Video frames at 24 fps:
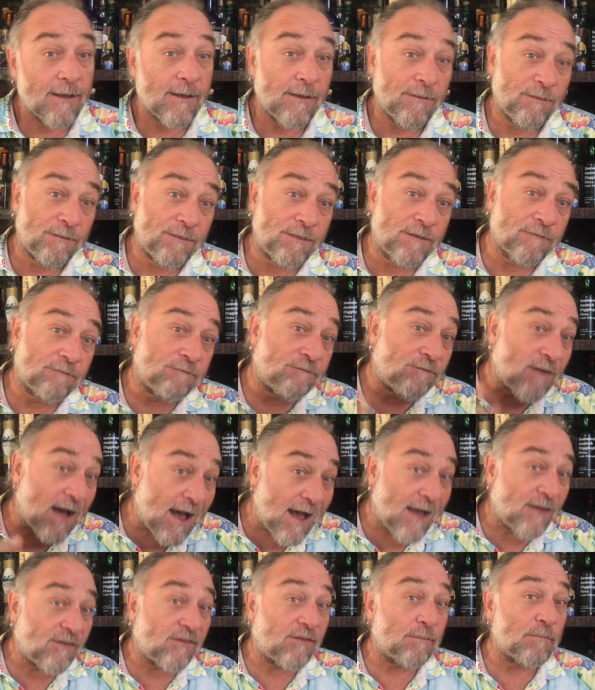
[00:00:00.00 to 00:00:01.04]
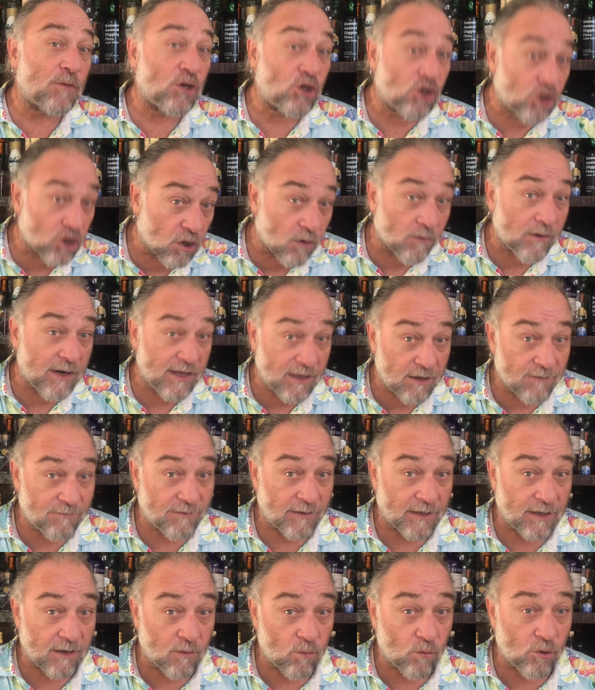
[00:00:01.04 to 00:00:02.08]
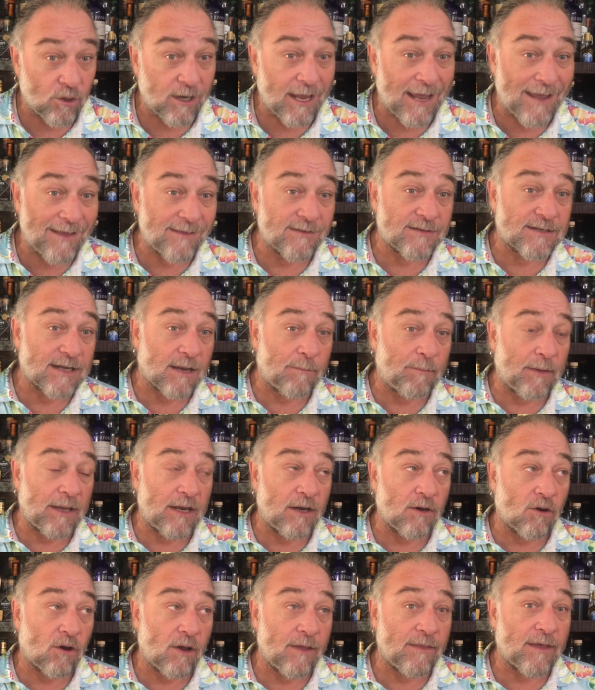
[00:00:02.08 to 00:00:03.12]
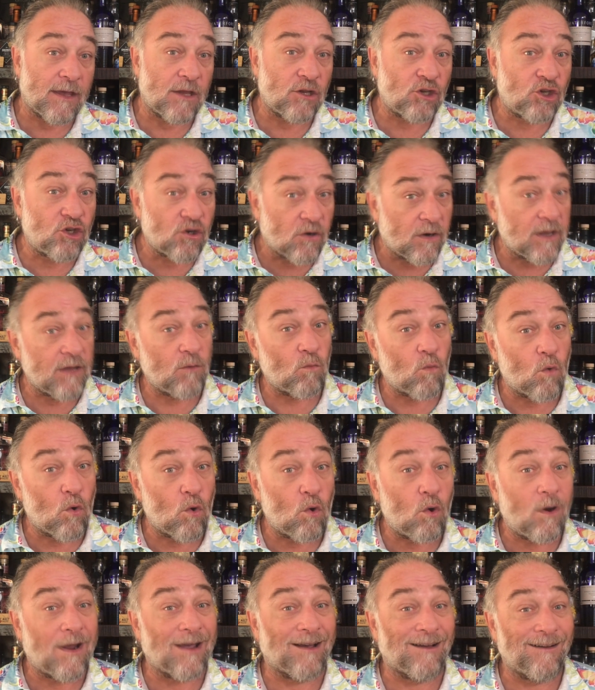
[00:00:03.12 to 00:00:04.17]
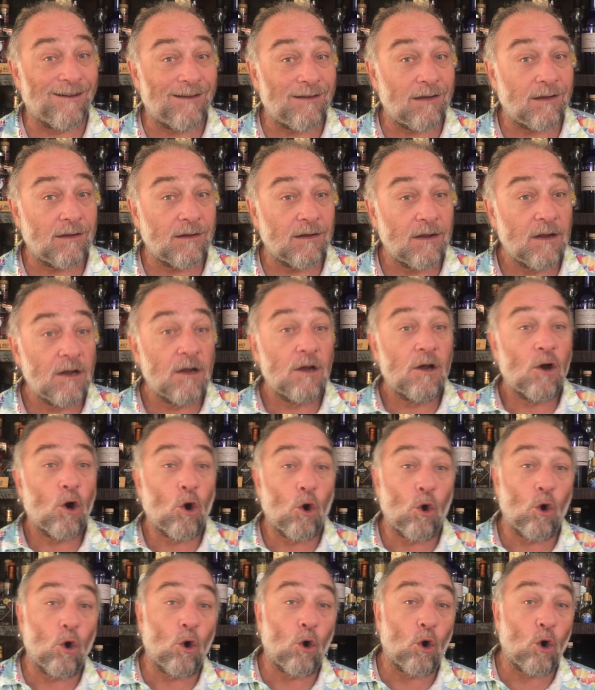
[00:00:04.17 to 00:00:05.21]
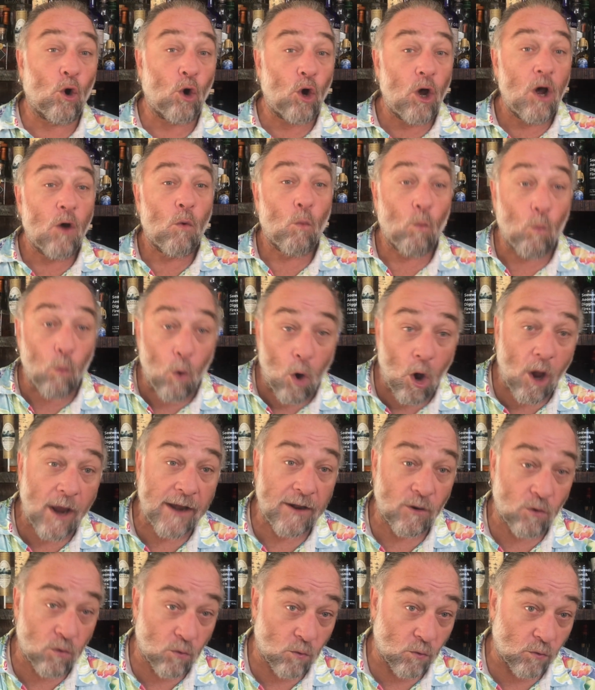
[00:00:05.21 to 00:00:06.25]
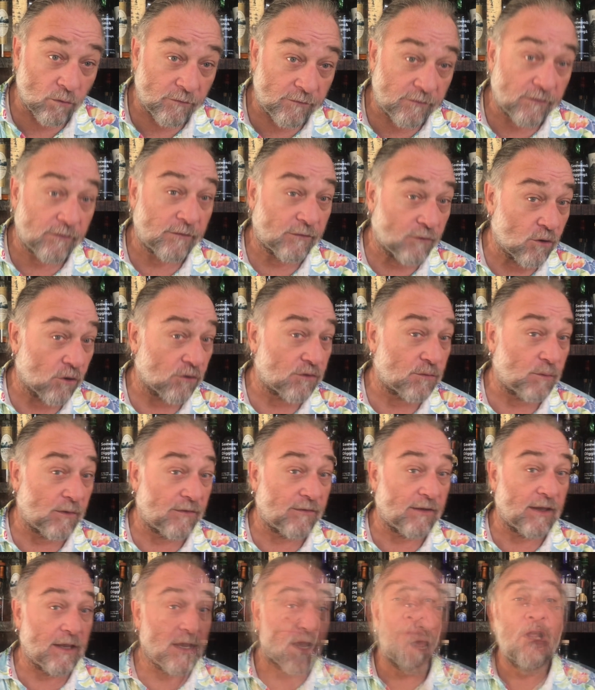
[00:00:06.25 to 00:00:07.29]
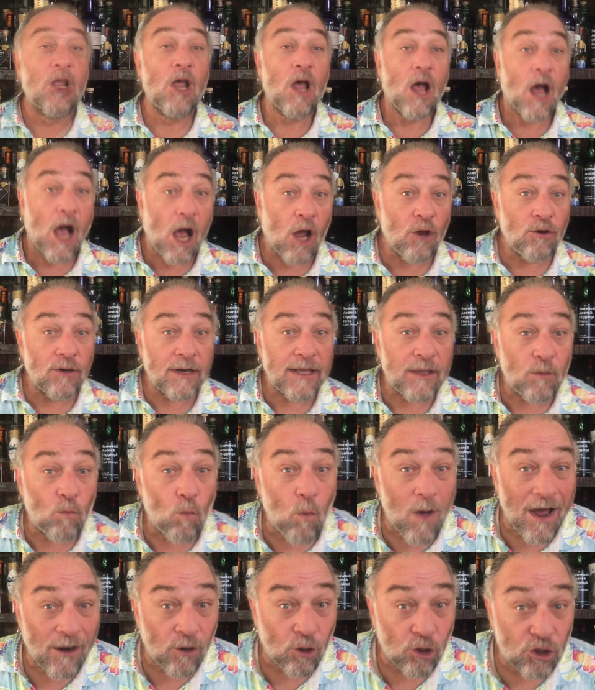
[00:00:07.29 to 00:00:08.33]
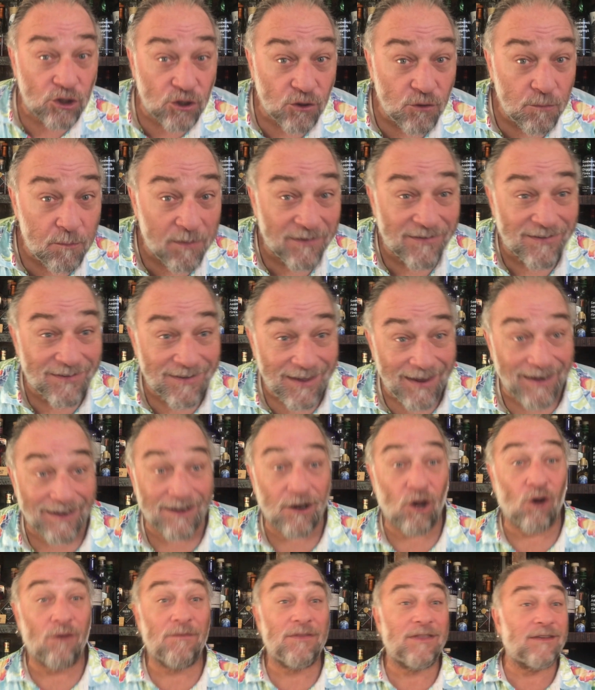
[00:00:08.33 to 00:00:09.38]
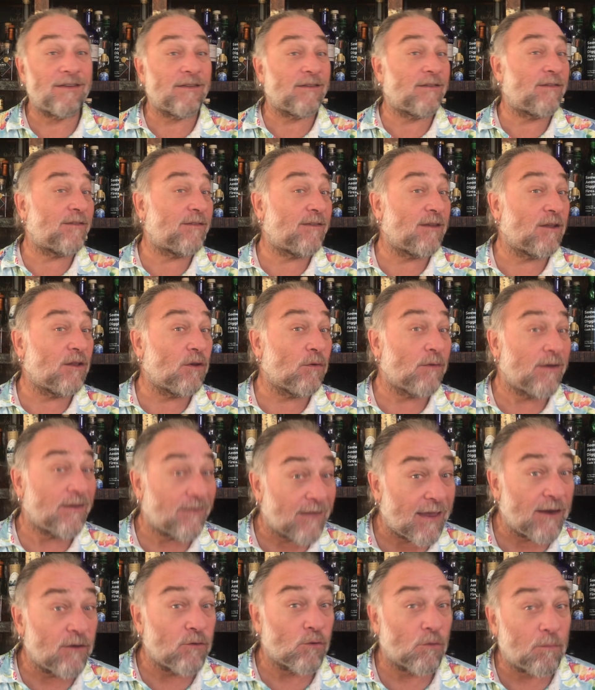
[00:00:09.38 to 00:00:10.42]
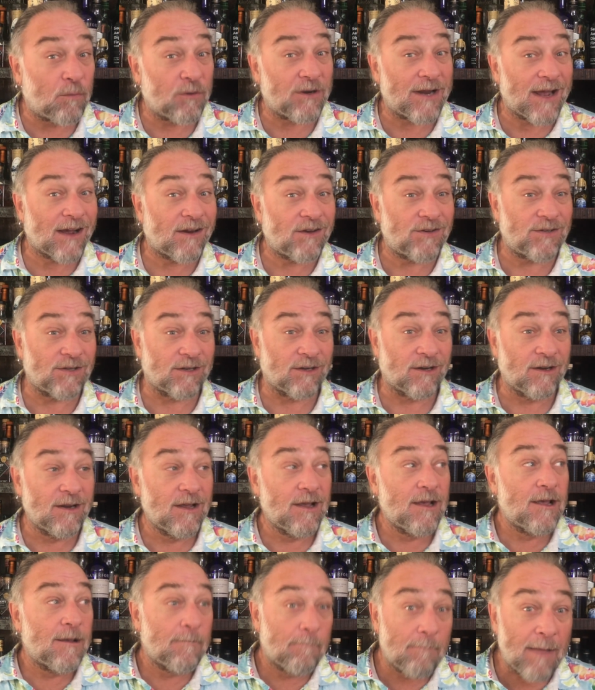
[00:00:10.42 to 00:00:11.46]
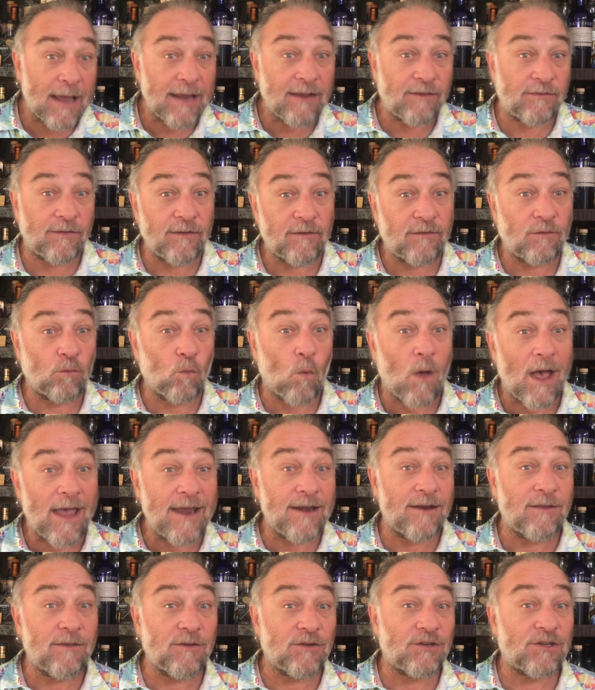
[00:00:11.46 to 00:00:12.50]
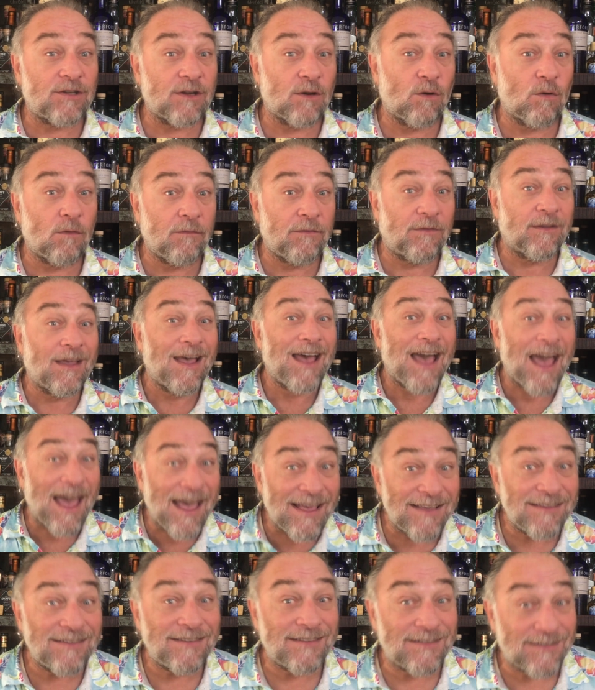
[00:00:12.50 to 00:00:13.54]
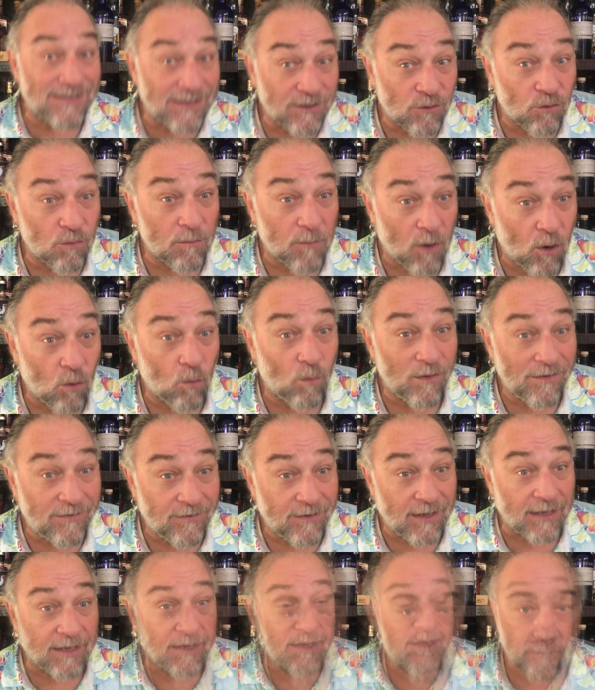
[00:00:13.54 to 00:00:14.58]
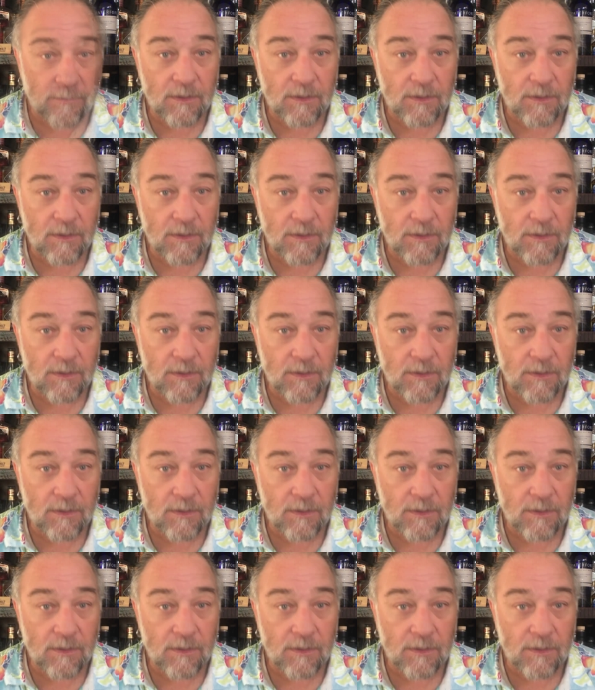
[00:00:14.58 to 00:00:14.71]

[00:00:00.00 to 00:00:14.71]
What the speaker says: The vast majority of Linkwood ends up in either Johnnie Walker or White Horse Scotch whisky. Only 1 or 2% of the distillery's annual production makes its way to the shelves as single malt whisky.